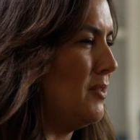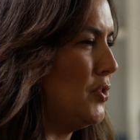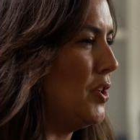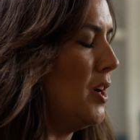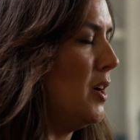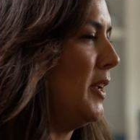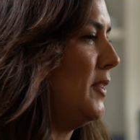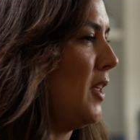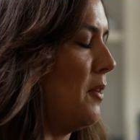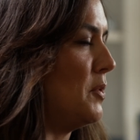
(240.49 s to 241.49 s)
sure, he
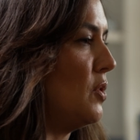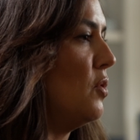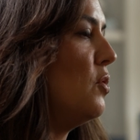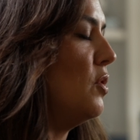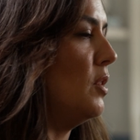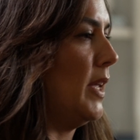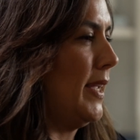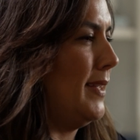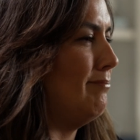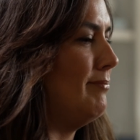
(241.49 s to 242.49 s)
thought it was cool,
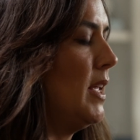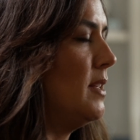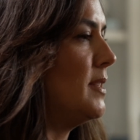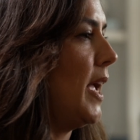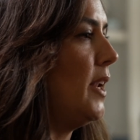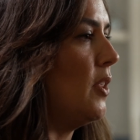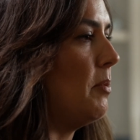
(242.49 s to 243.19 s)
signed all the